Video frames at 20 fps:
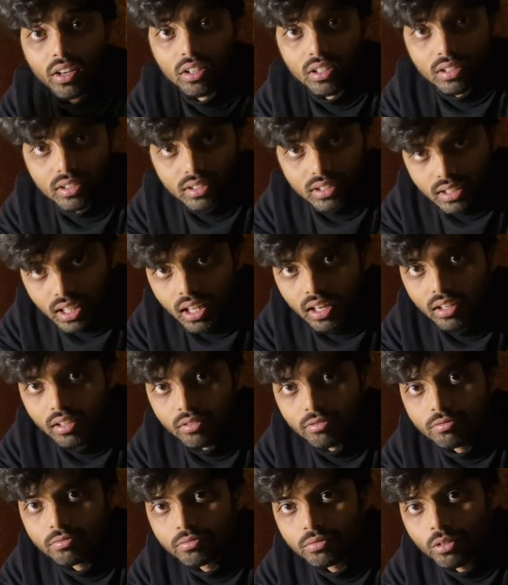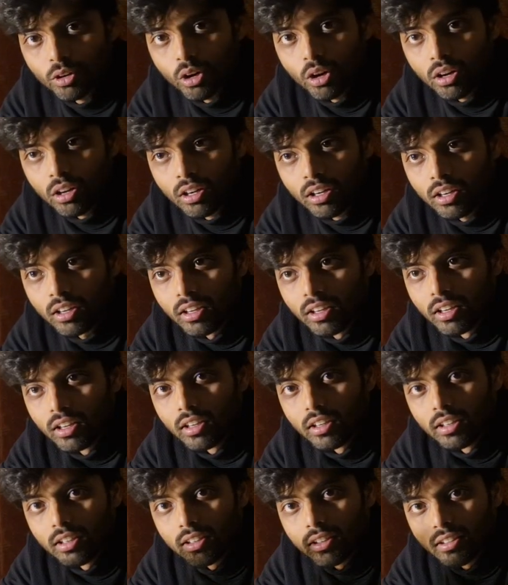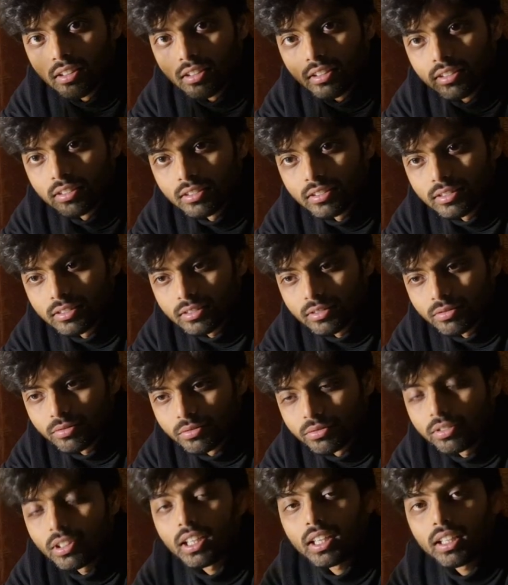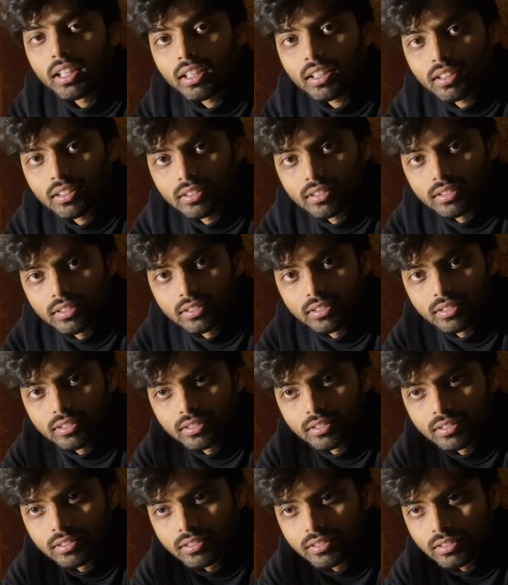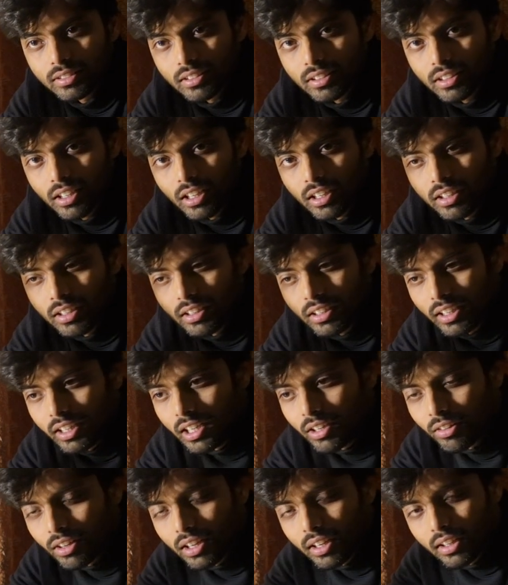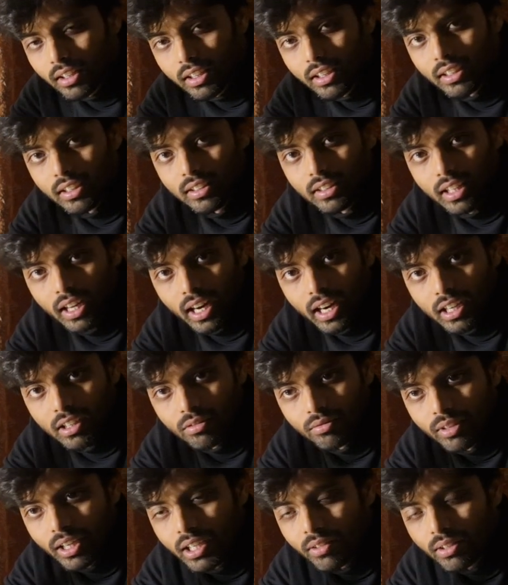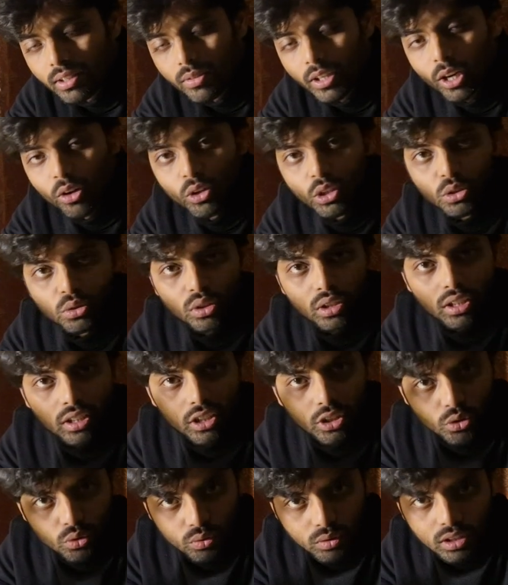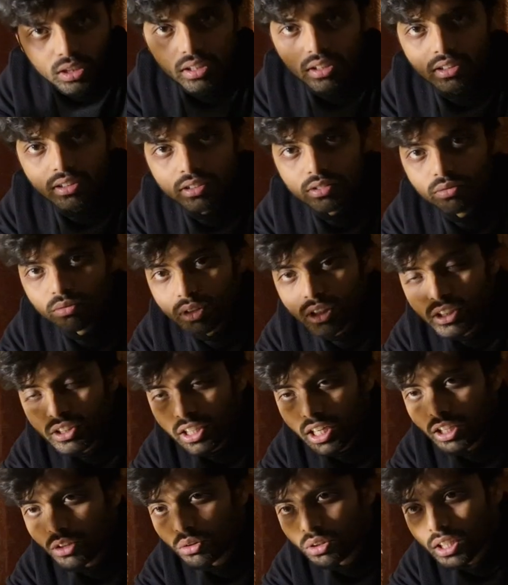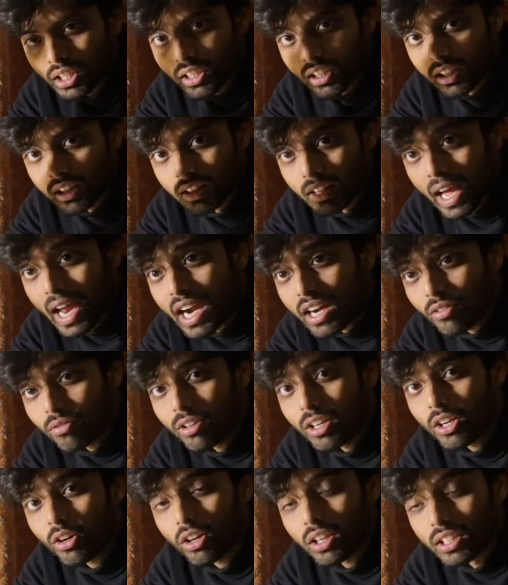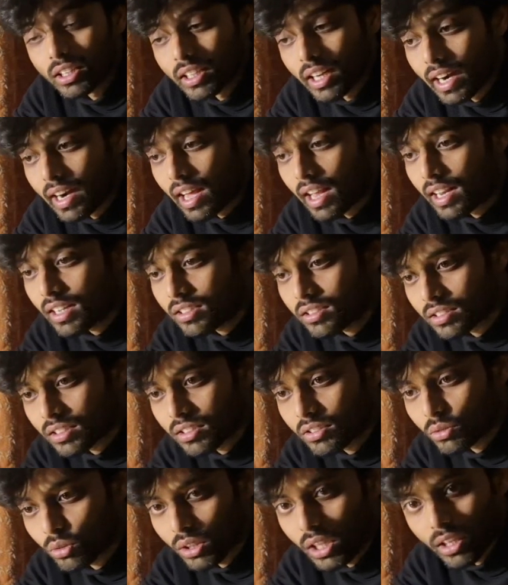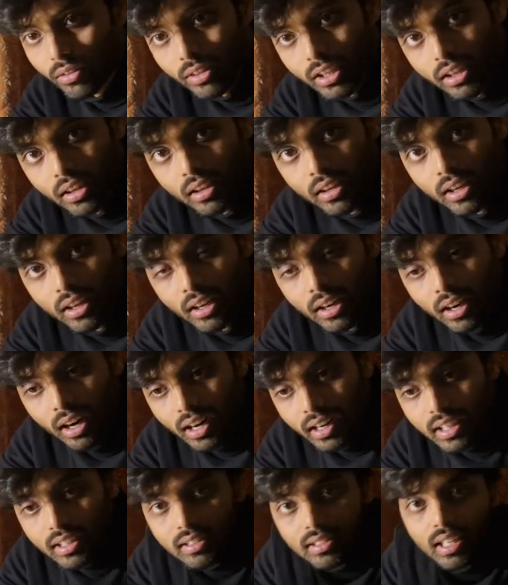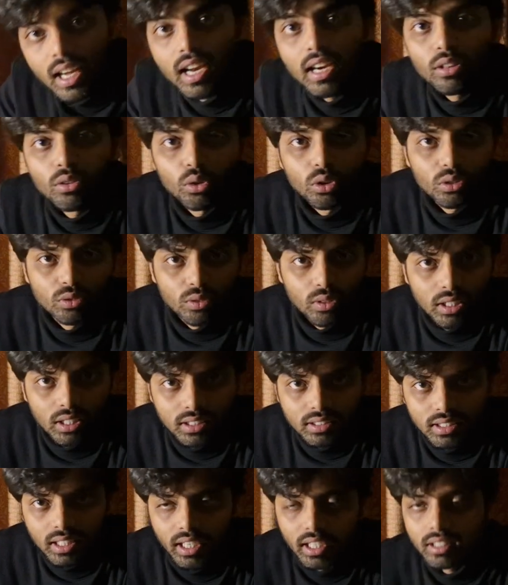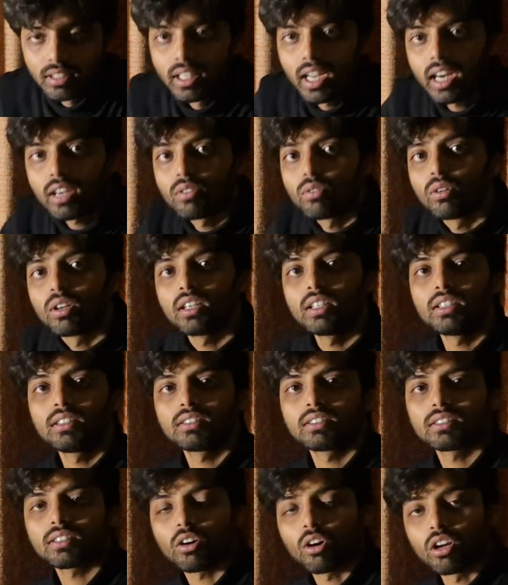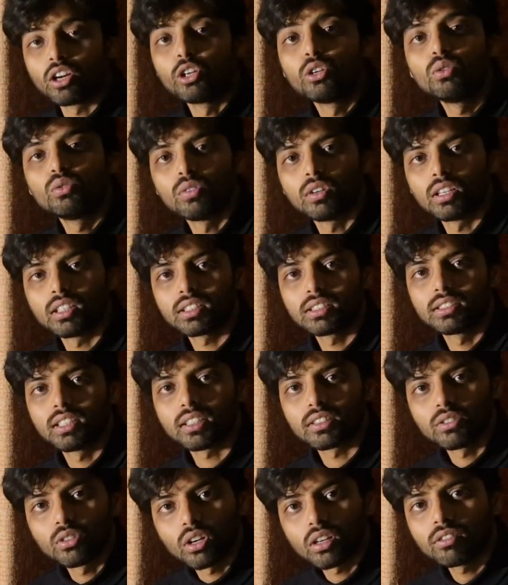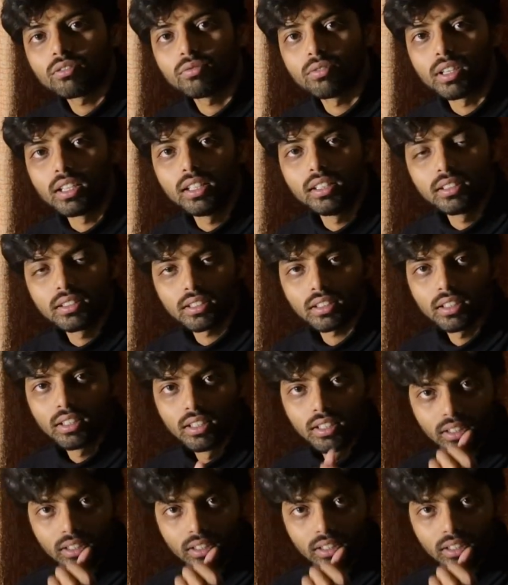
ourselves for further in our learning, that whenever we are going to learn new words, we try to think in that way or in that direction so that we understand those words, and that words or new words does not feels